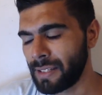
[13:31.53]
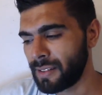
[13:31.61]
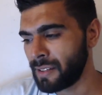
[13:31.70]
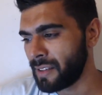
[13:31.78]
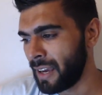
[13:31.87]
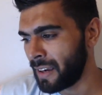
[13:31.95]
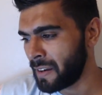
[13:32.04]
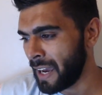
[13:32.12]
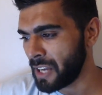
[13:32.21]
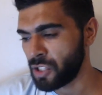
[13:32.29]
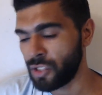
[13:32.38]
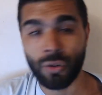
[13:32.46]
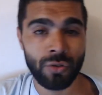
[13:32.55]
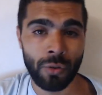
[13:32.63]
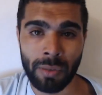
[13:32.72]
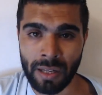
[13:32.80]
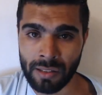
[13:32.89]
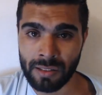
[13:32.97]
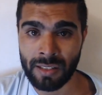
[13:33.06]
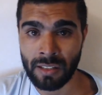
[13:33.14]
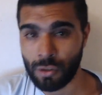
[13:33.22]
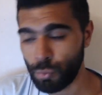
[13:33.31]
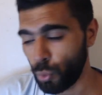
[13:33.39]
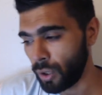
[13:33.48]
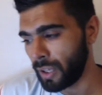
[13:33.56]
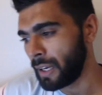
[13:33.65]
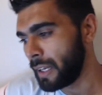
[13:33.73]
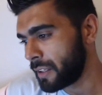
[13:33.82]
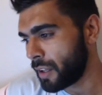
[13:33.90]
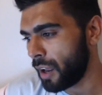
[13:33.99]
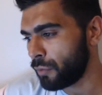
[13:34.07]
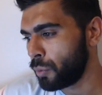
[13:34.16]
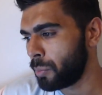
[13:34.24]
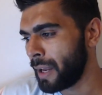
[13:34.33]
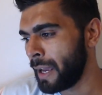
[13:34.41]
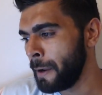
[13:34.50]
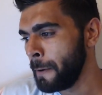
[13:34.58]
says Akash has also said Smalling and Lindelof will play.